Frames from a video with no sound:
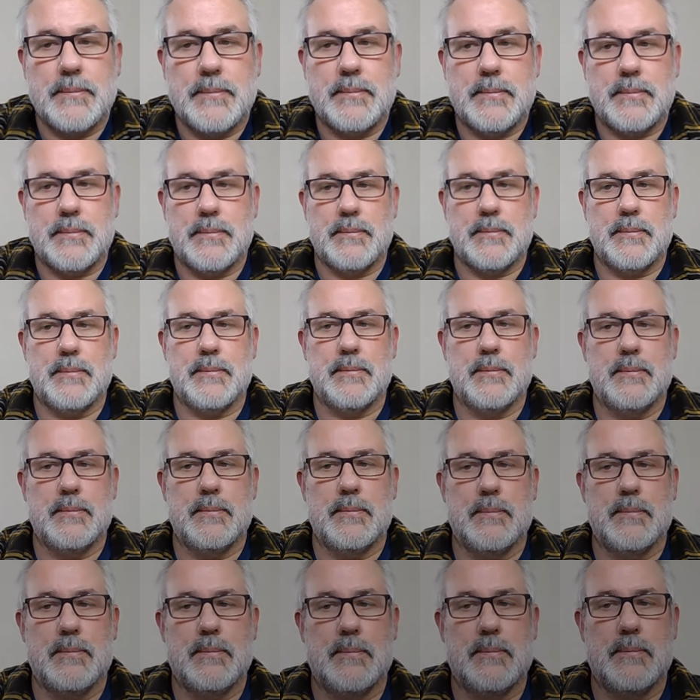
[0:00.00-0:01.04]

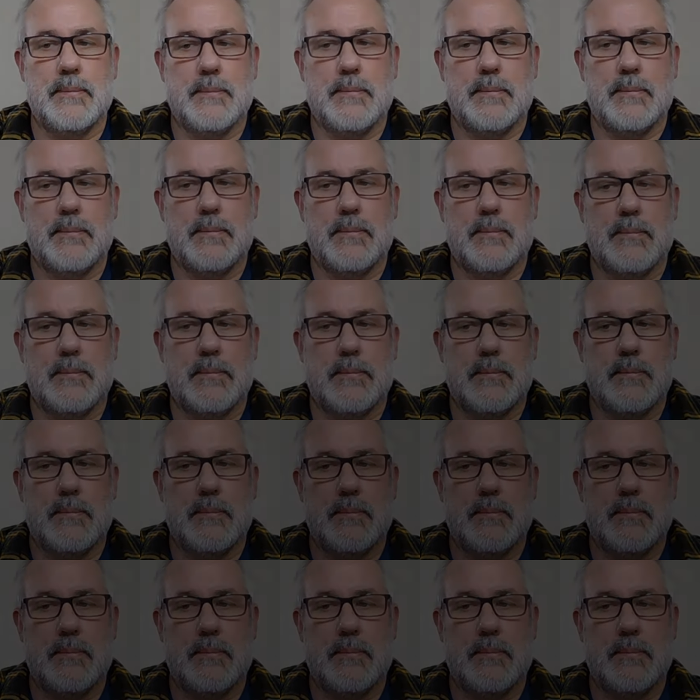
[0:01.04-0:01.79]
Nobody speaks.